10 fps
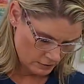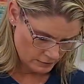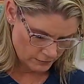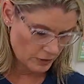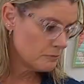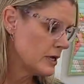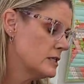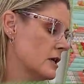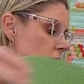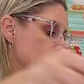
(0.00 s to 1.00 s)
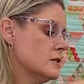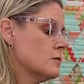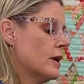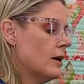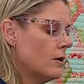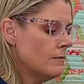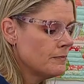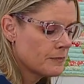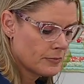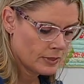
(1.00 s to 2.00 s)
from B dots as well.
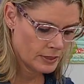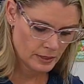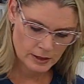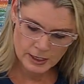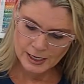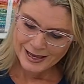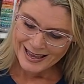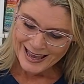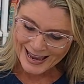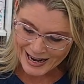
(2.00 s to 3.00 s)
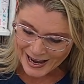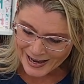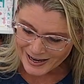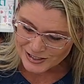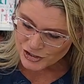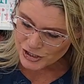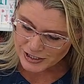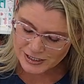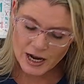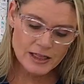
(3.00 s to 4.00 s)
And I
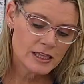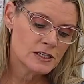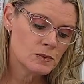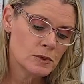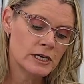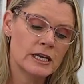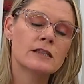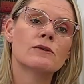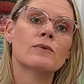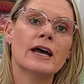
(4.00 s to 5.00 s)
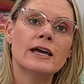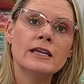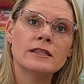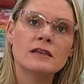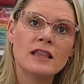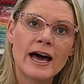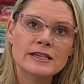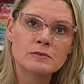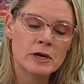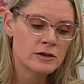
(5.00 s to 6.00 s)
just got this one in the red in the
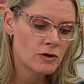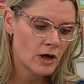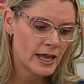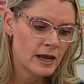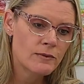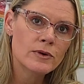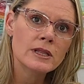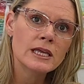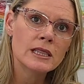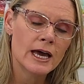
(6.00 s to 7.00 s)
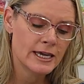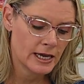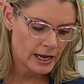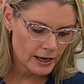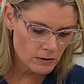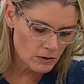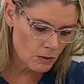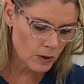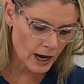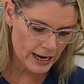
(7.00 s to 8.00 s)
last bundle, and I really like it. I don't know
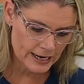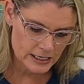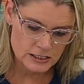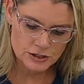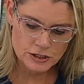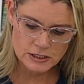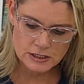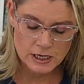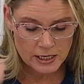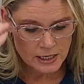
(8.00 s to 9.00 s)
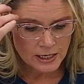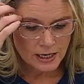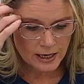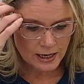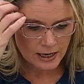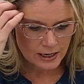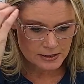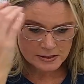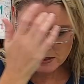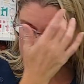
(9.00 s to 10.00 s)
why. It's just
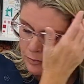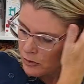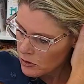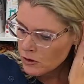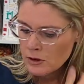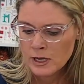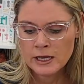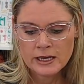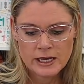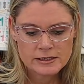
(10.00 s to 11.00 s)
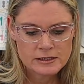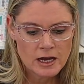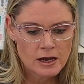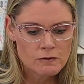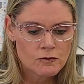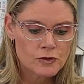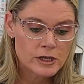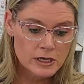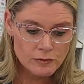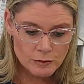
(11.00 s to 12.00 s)
simple. It's not
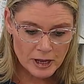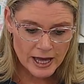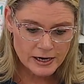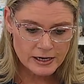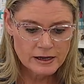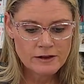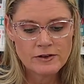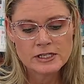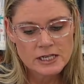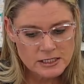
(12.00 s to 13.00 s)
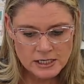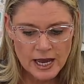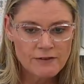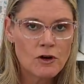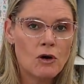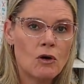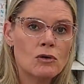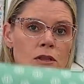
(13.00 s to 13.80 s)
really repetitive. It doesn't have a whole